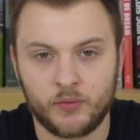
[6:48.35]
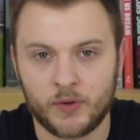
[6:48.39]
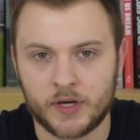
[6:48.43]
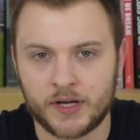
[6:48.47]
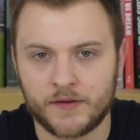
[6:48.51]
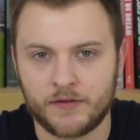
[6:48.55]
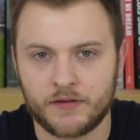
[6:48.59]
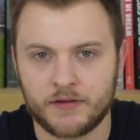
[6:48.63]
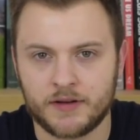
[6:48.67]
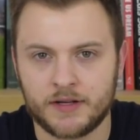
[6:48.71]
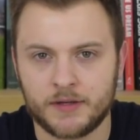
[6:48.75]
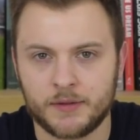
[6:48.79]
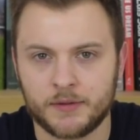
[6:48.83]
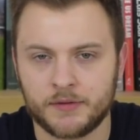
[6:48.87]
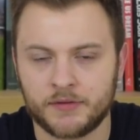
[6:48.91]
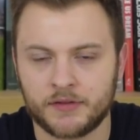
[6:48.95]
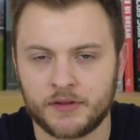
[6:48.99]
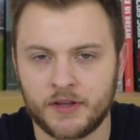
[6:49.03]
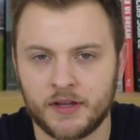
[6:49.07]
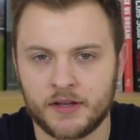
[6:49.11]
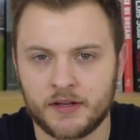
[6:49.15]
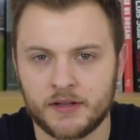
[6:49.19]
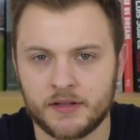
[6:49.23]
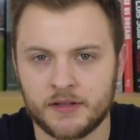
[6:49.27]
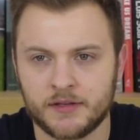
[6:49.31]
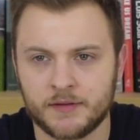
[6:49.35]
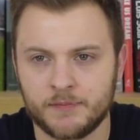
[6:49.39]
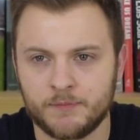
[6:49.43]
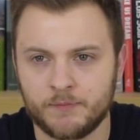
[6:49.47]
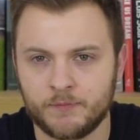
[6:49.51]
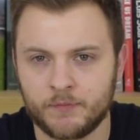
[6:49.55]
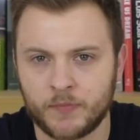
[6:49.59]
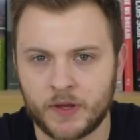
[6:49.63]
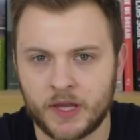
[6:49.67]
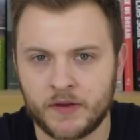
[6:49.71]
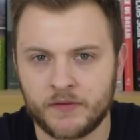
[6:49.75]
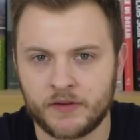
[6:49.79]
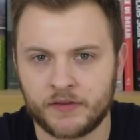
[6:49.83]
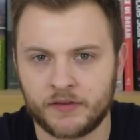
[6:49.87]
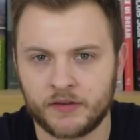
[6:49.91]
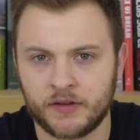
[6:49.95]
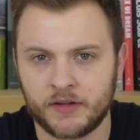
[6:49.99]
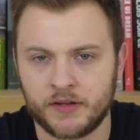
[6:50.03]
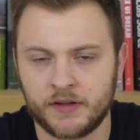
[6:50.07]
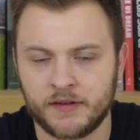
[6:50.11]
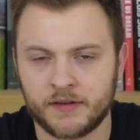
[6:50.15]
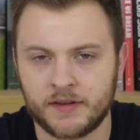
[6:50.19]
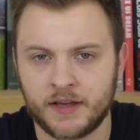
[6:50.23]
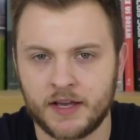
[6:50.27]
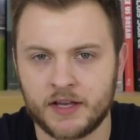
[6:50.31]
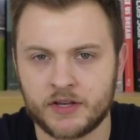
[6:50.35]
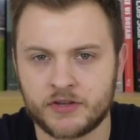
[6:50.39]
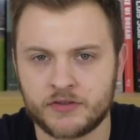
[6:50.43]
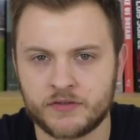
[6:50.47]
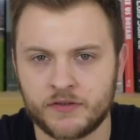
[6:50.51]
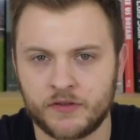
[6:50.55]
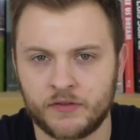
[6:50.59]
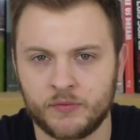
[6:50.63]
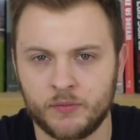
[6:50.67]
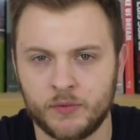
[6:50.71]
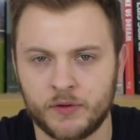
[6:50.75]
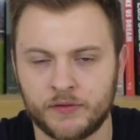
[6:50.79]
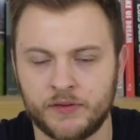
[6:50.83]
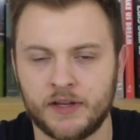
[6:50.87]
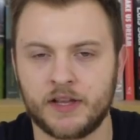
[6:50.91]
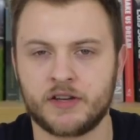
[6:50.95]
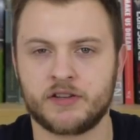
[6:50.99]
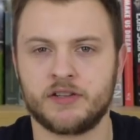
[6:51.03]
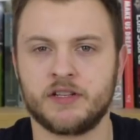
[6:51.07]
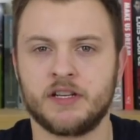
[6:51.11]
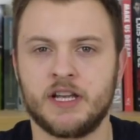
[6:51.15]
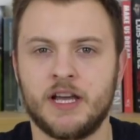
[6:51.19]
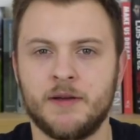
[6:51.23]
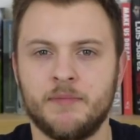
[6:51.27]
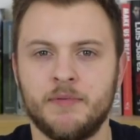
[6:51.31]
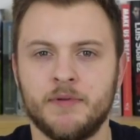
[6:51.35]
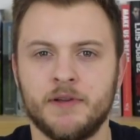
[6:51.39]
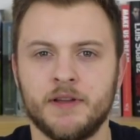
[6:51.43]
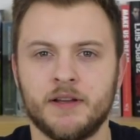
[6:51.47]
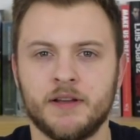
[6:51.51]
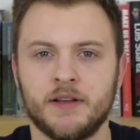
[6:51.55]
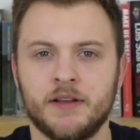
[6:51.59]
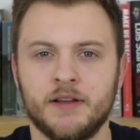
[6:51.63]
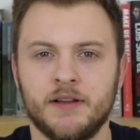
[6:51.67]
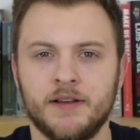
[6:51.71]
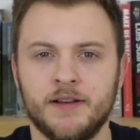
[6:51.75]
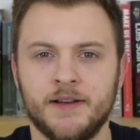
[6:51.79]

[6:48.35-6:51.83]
twenty-four hours are gonna give us a good indication as to what's actually happening.